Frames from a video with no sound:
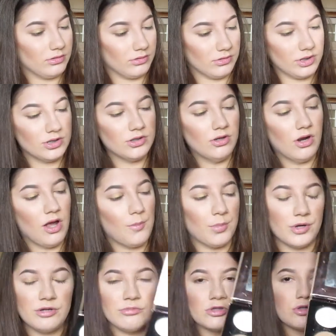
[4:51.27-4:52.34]
these are all
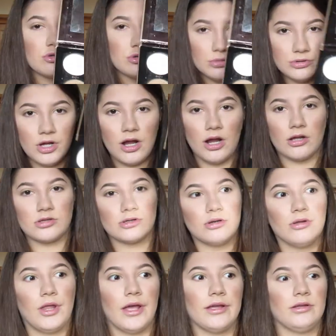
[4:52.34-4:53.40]
pretty much too dark,
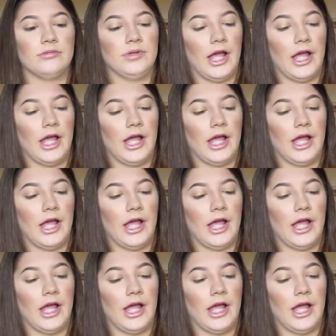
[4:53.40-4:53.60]
so like